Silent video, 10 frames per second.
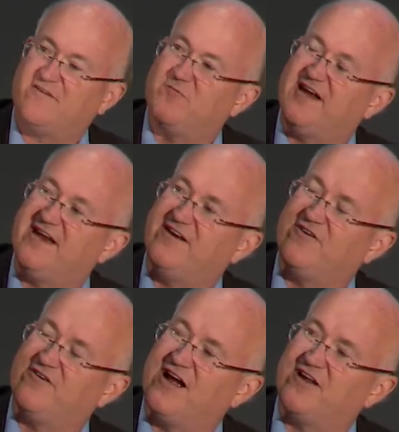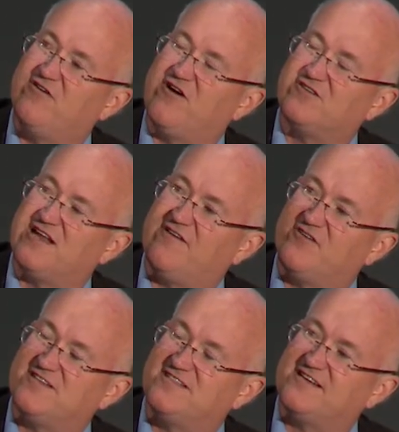reading your uh, glucose
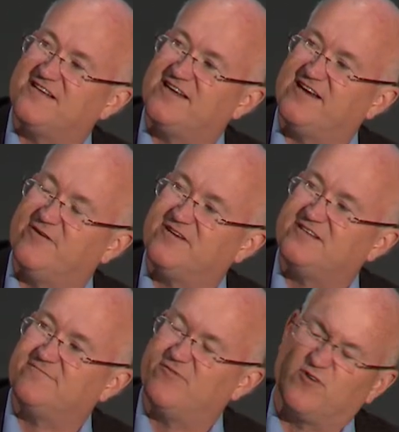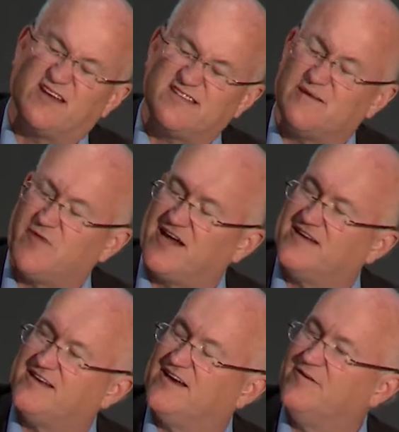level, this is continuous, or at least
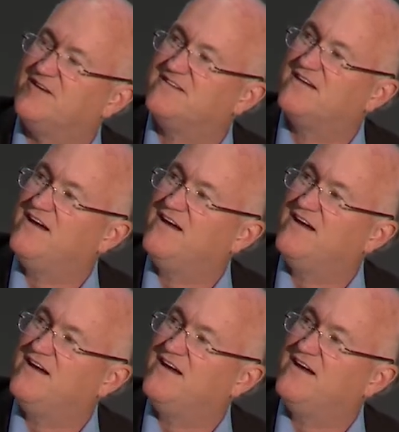semi-continuous.